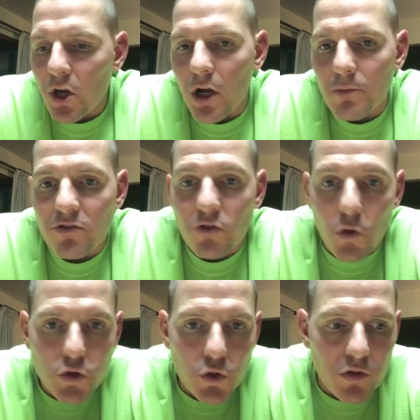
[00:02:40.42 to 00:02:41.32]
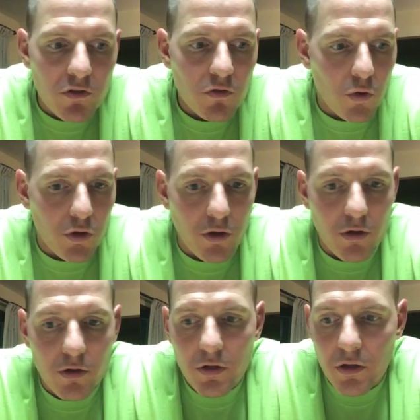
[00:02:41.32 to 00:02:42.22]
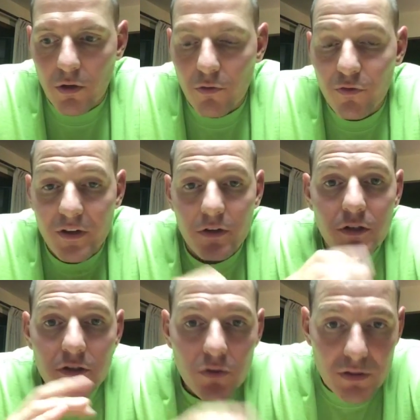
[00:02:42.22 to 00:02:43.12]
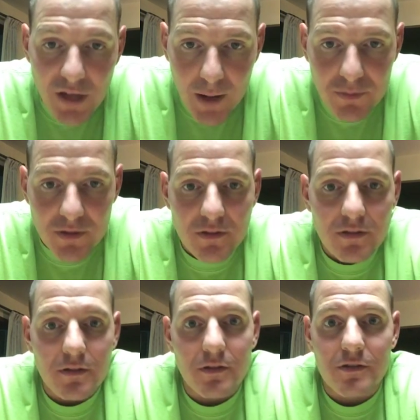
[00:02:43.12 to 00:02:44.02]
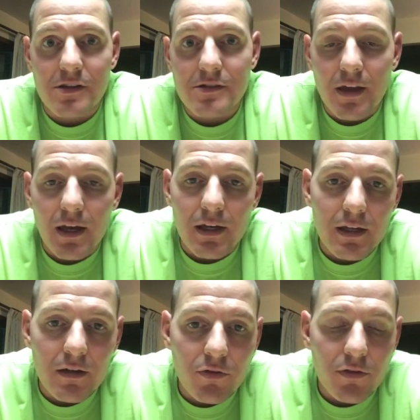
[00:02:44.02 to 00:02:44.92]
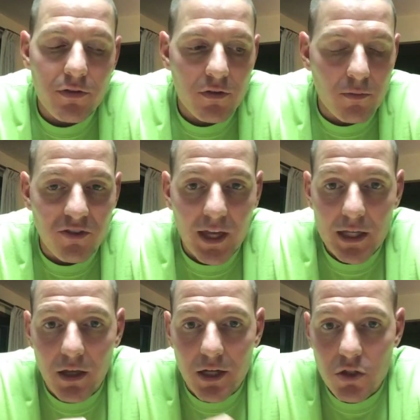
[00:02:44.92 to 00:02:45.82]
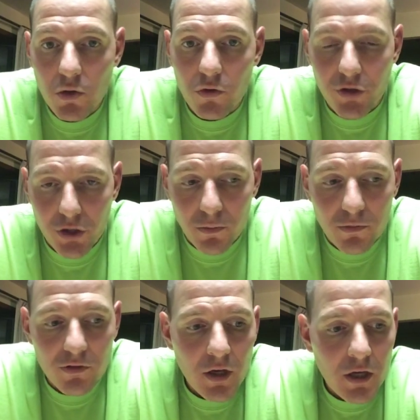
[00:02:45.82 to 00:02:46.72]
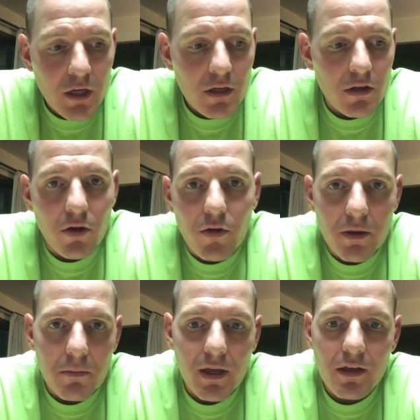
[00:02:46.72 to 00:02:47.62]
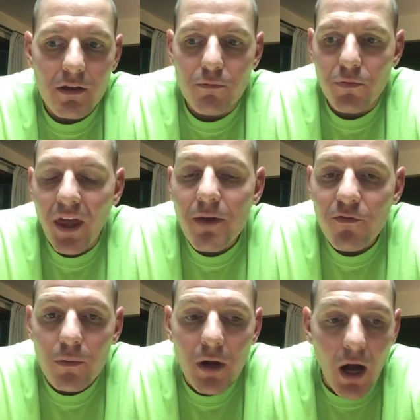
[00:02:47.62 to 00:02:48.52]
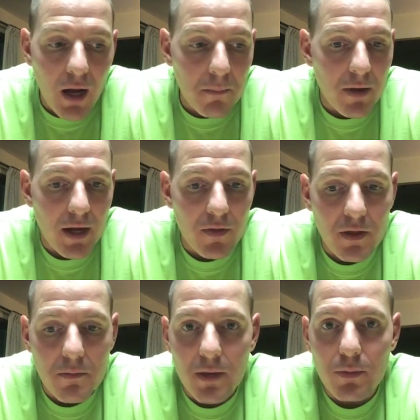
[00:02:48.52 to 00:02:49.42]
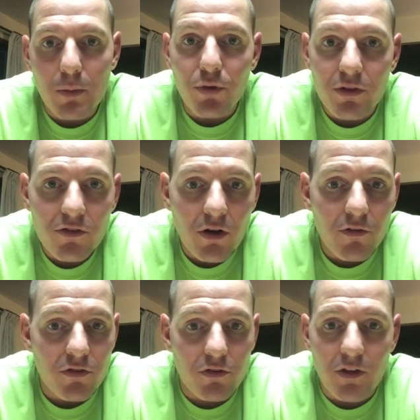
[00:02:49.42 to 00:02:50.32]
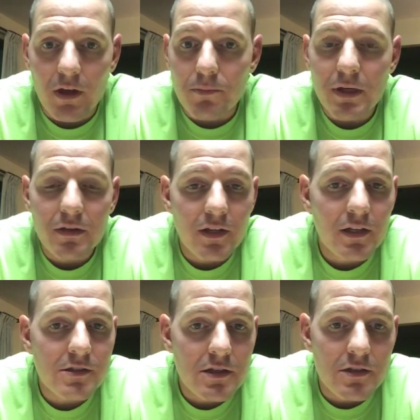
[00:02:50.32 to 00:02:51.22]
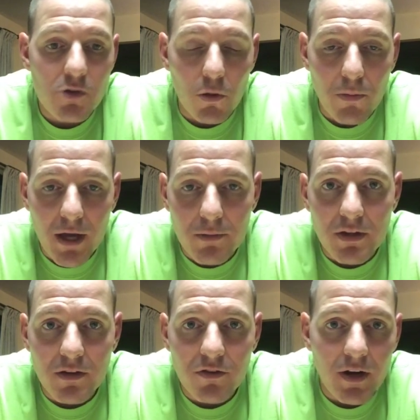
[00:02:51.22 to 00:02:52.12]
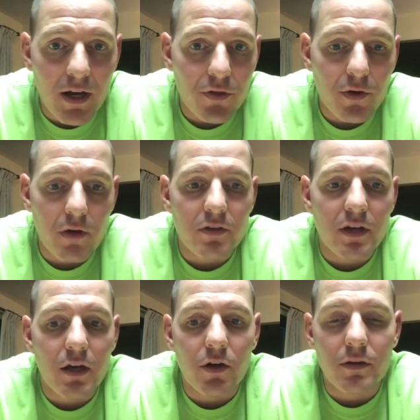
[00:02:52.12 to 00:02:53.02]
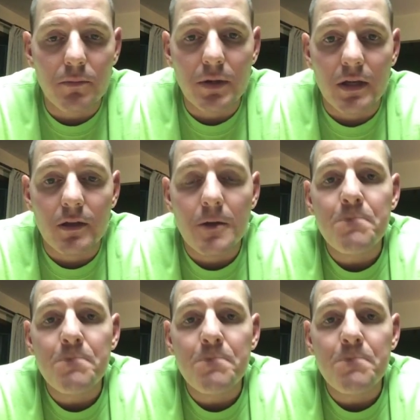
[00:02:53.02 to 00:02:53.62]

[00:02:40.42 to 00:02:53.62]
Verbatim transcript: Um, social disorder, you know, failure to adapt to, to society in some psychological terms you know they may have came from combat they may be police officers that have ptsd so bad because they're out there every day on the beat